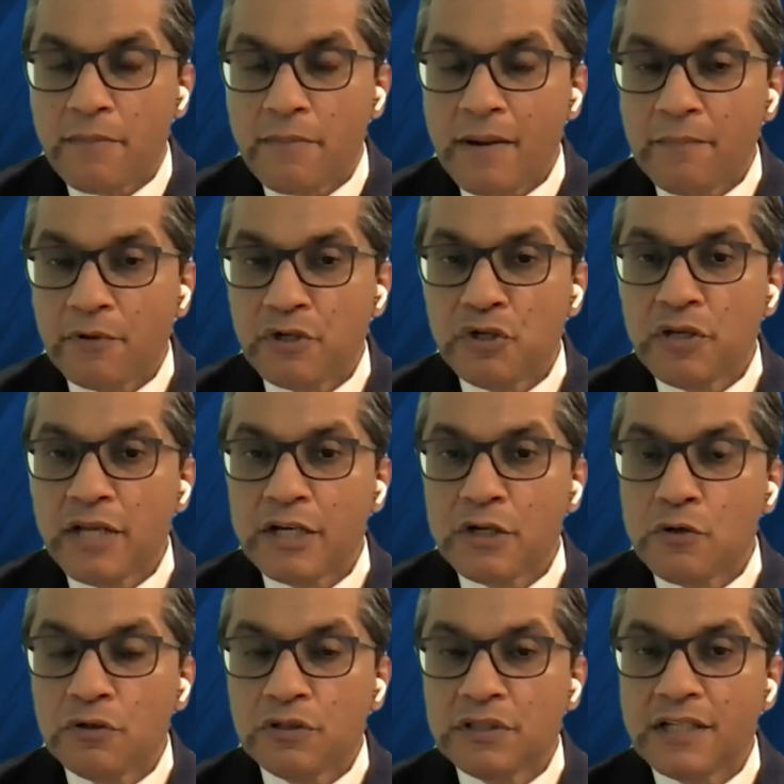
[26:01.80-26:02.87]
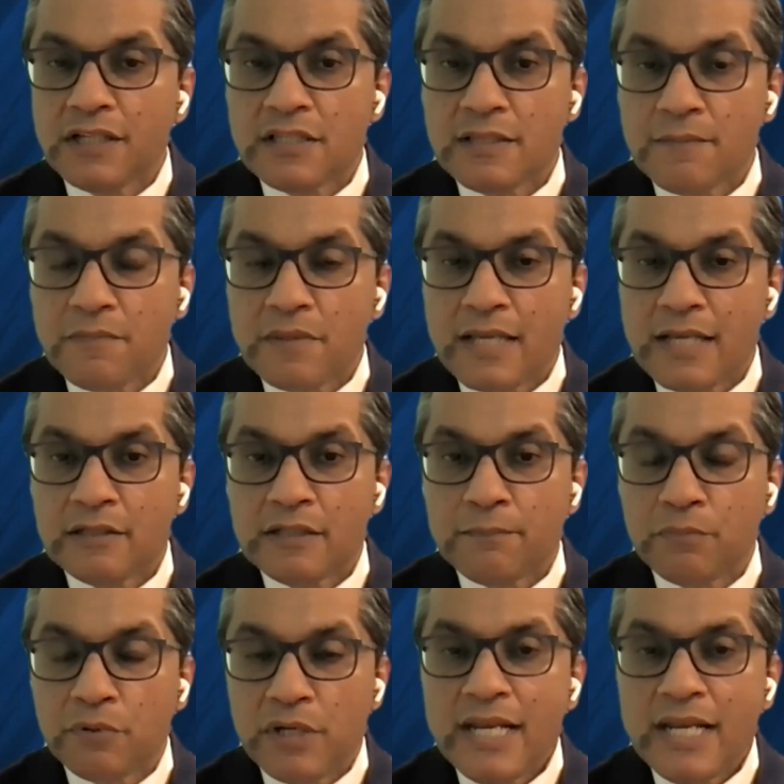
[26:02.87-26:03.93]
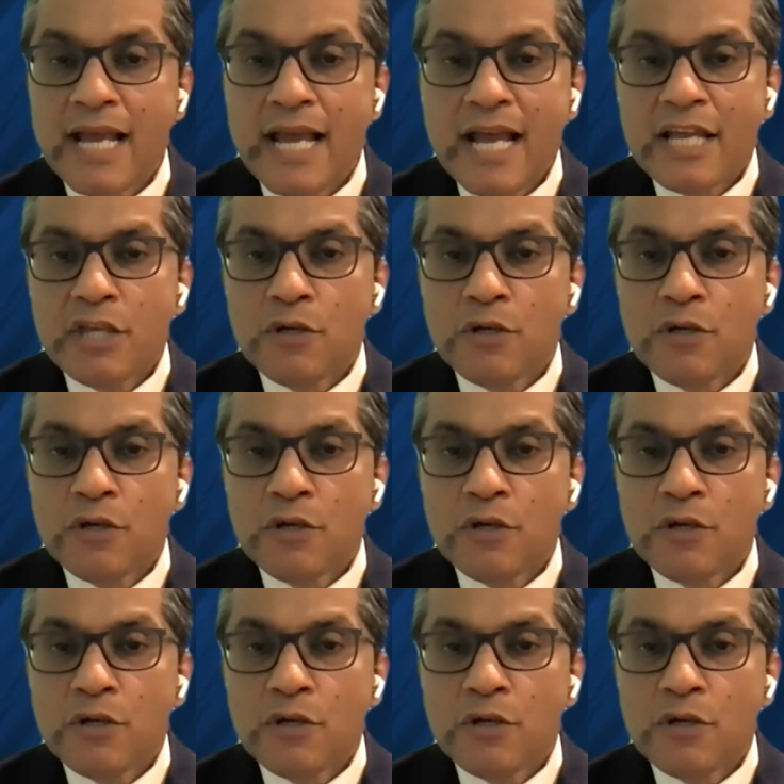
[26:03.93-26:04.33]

Remember, you can go touch something, debris.